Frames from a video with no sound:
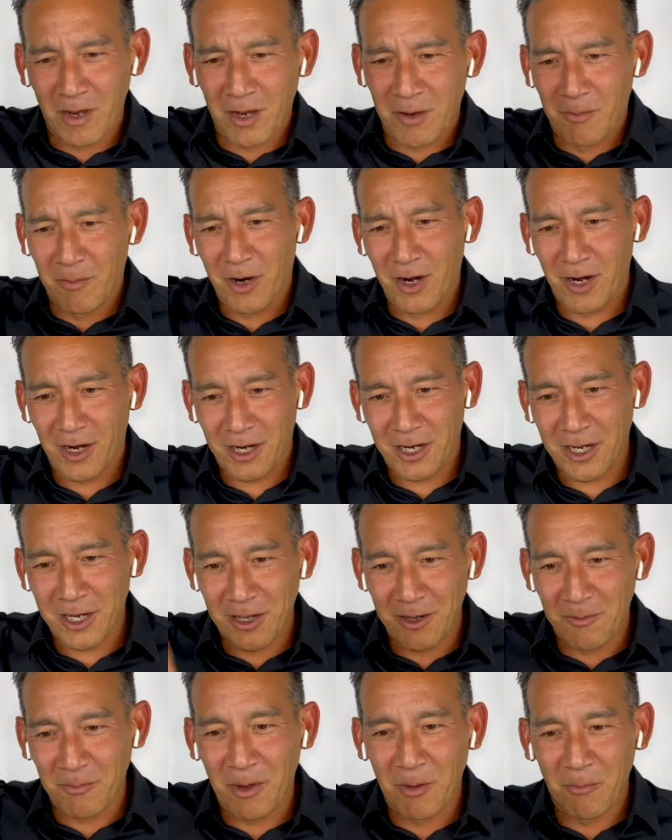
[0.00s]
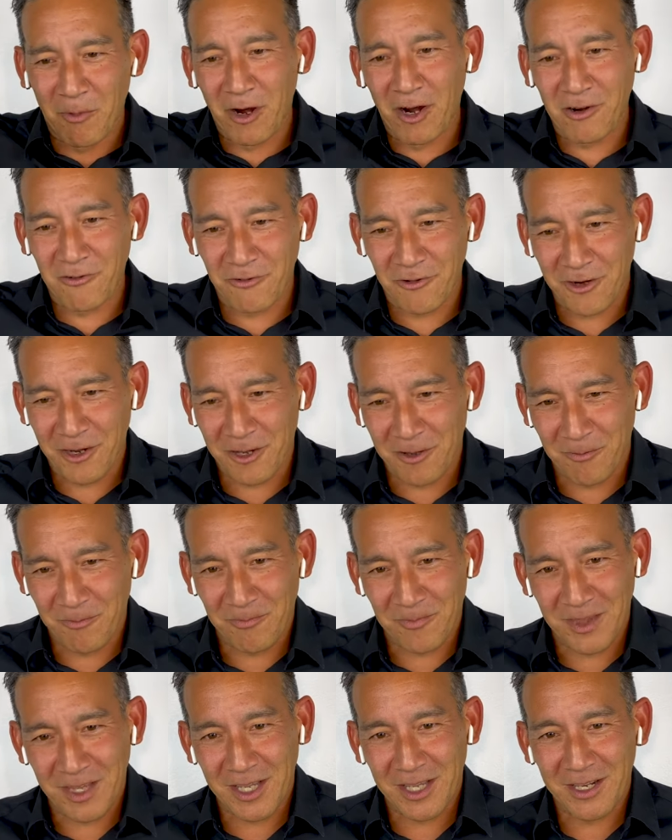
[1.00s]
mark for him
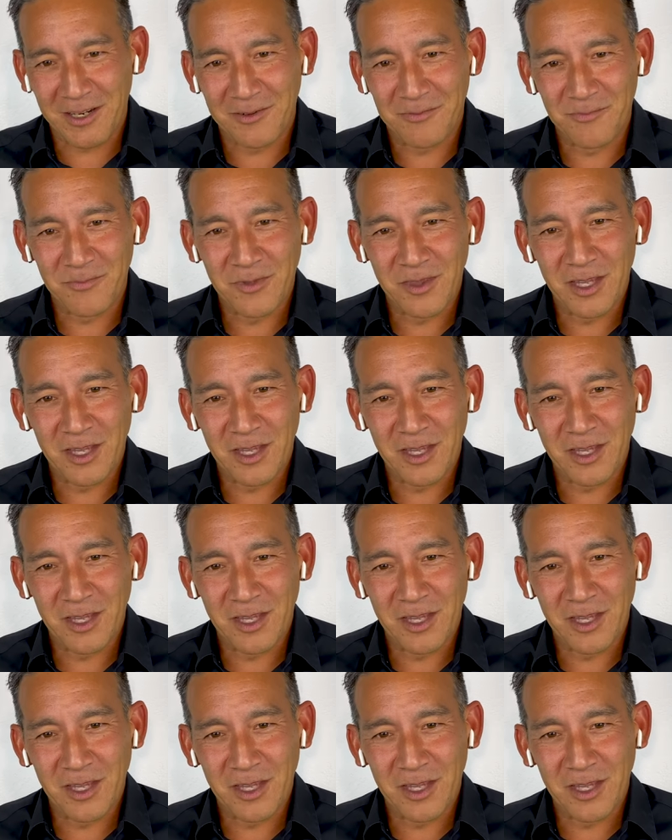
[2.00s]
that